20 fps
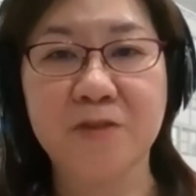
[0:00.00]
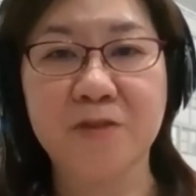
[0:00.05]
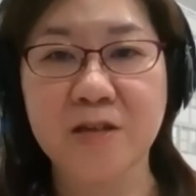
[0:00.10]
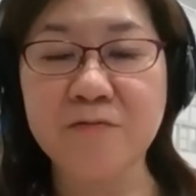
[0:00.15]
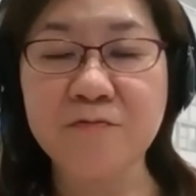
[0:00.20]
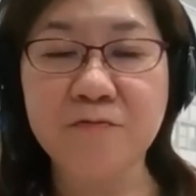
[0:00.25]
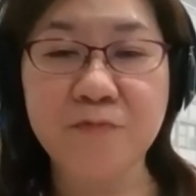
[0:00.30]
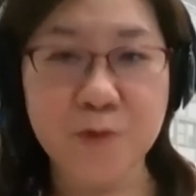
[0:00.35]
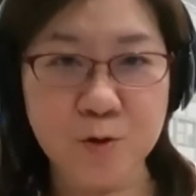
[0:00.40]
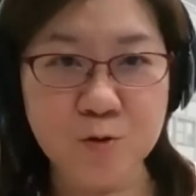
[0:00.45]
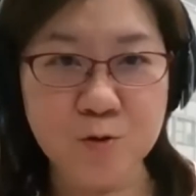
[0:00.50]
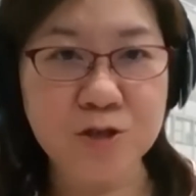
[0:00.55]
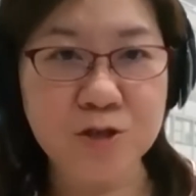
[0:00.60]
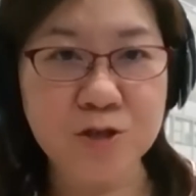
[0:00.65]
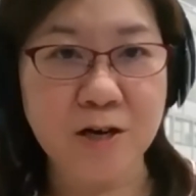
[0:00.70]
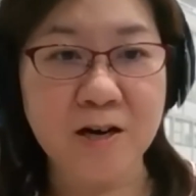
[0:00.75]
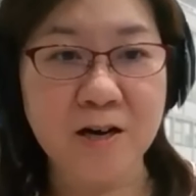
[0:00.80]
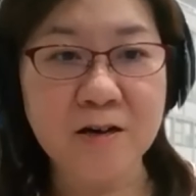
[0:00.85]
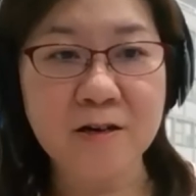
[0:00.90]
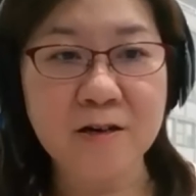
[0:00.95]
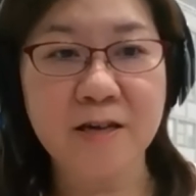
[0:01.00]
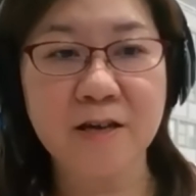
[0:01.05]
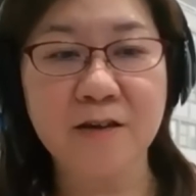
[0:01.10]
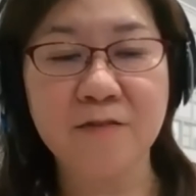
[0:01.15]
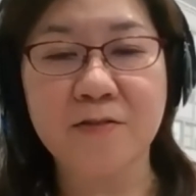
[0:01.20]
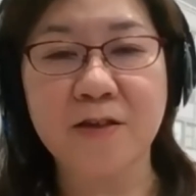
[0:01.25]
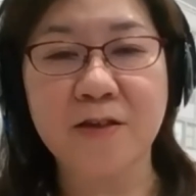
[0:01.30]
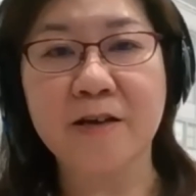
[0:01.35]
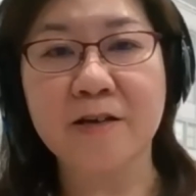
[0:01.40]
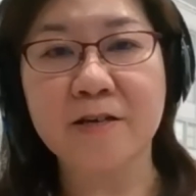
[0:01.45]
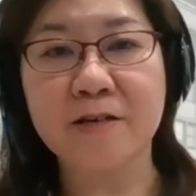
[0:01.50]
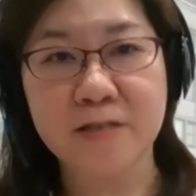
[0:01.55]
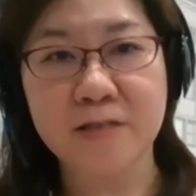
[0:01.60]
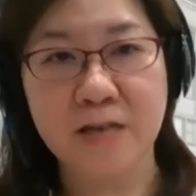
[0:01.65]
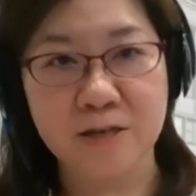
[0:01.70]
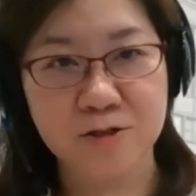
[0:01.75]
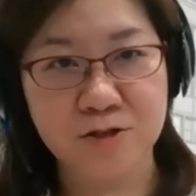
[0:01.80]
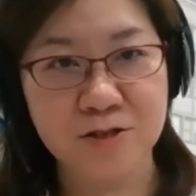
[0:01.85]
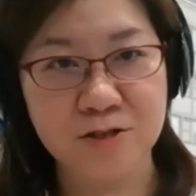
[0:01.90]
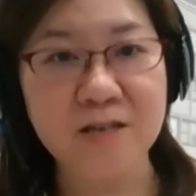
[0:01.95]
In future, if there is
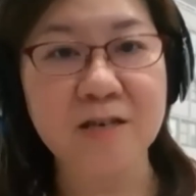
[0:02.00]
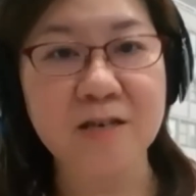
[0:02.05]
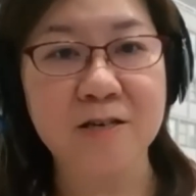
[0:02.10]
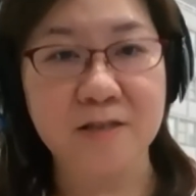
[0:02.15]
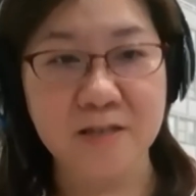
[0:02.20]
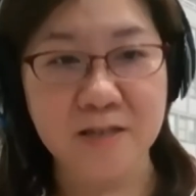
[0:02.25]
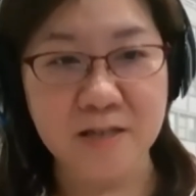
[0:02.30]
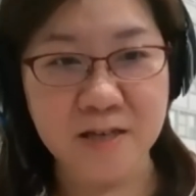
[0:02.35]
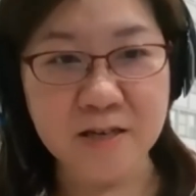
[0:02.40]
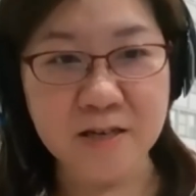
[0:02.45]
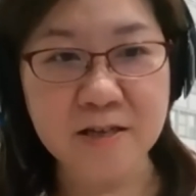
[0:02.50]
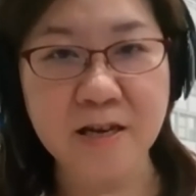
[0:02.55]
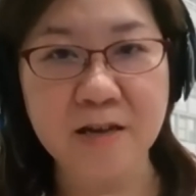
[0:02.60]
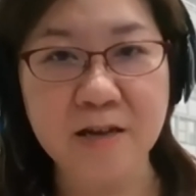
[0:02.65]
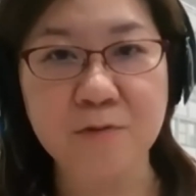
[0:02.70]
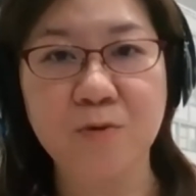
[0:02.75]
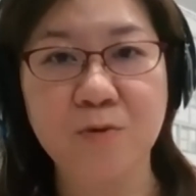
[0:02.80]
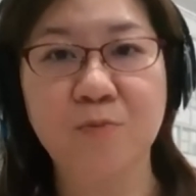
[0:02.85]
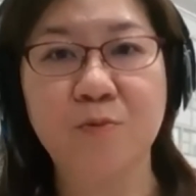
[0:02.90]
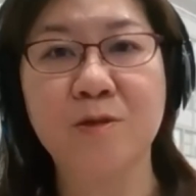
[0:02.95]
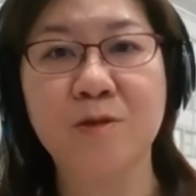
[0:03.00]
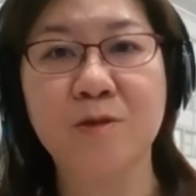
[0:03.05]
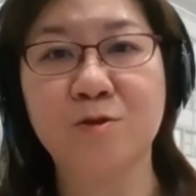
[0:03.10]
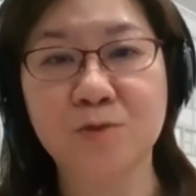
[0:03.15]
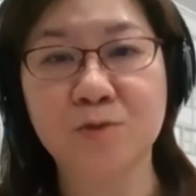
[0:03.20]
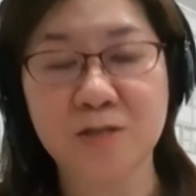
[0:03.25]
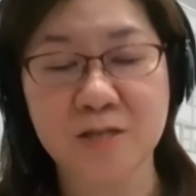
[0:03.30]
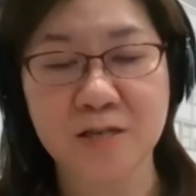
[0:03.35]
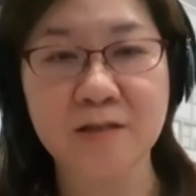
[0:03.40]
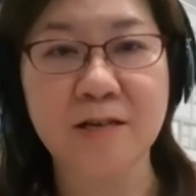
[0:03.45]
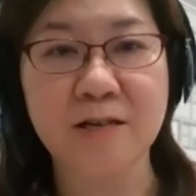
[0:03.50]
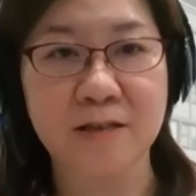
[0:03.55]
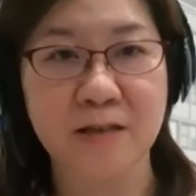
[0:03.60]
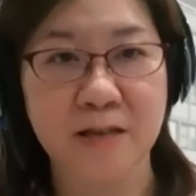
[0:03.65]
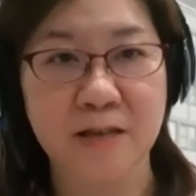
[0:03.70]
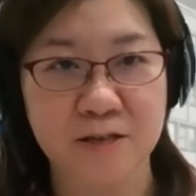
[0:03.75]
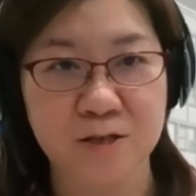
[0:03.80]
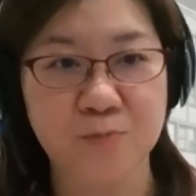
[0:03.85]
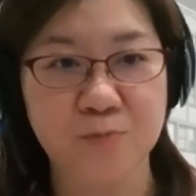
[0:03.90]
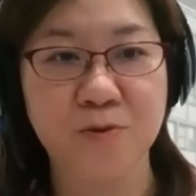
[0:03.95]
actually a need and we do see that
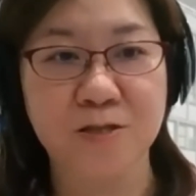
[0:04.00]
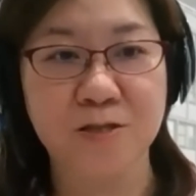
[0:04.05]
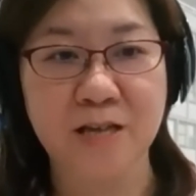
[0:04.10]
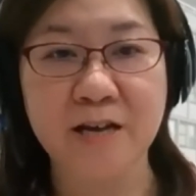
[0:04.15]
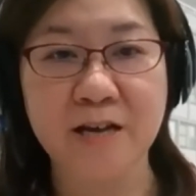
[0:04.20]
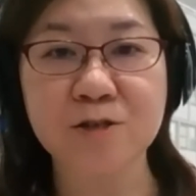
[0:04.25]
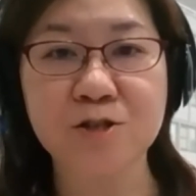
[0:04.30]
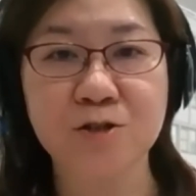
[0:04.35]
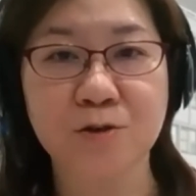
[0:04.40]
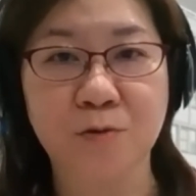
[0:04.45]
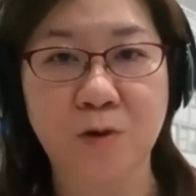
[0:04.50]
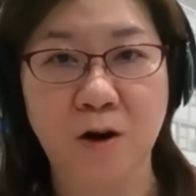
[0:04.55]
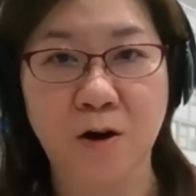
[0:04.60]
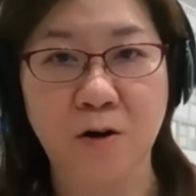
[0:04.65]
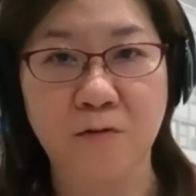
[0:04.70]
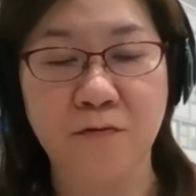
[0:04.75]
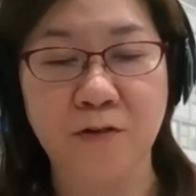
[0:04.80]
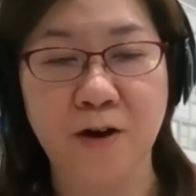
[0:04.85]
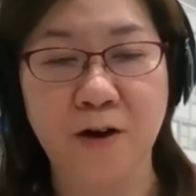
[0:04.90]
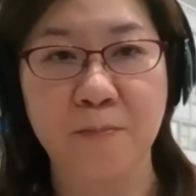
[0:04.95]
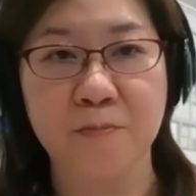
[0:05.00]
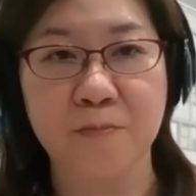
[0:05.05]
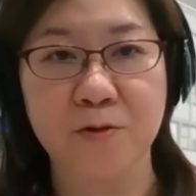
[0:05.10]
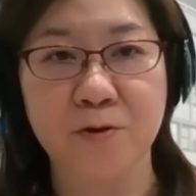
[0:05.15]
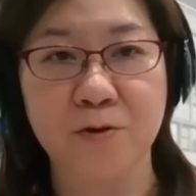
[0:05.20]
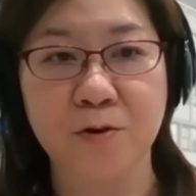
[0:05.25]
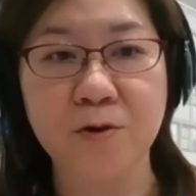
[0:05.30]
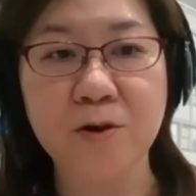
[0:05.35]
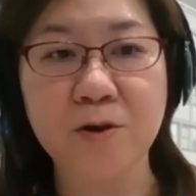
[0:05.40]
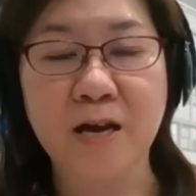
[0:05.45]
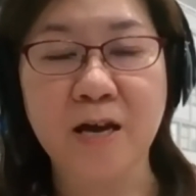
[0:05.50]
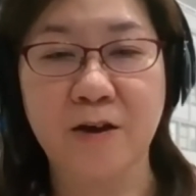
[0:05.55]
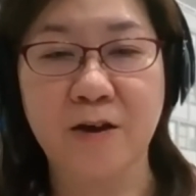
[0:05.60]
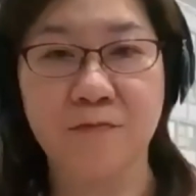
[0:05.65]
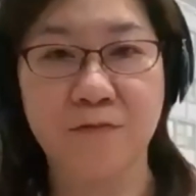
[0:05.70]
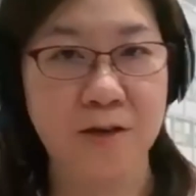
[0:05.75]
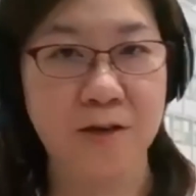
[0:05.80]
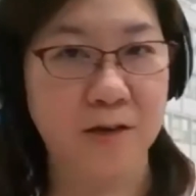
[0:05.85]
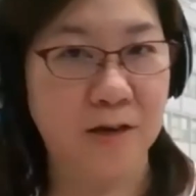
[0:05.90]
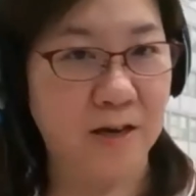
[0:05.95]
there is potential of
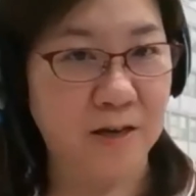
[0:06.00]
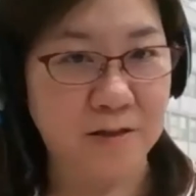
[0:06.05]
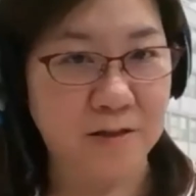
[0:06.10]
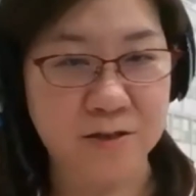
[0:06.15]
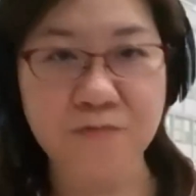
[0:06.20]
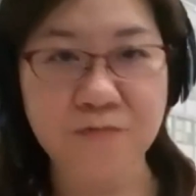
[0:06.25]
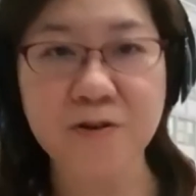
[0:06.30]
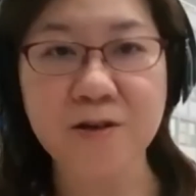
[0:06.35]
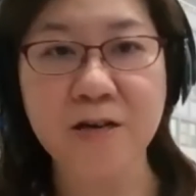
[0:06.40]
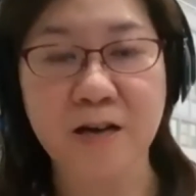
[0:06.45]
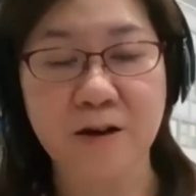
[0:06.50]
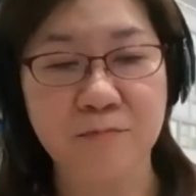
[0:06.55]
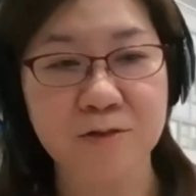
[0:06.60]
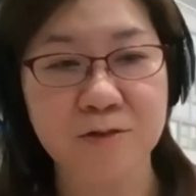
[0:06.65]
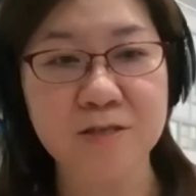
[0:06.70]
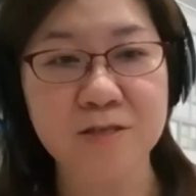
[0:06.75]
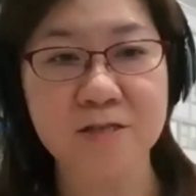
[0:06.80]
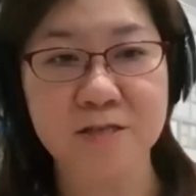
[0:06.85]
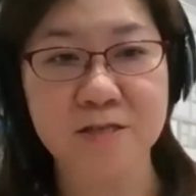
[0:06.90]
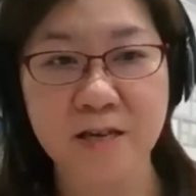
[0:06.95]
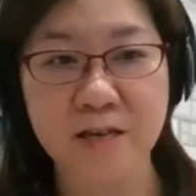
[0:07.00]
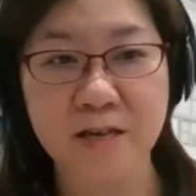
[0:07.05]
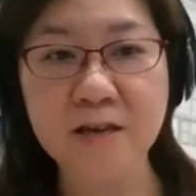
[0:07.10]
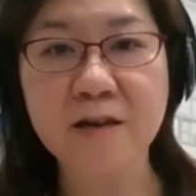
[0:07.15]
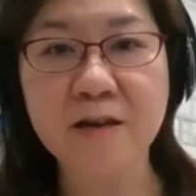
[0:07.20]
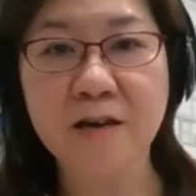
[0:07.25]
having a different currency,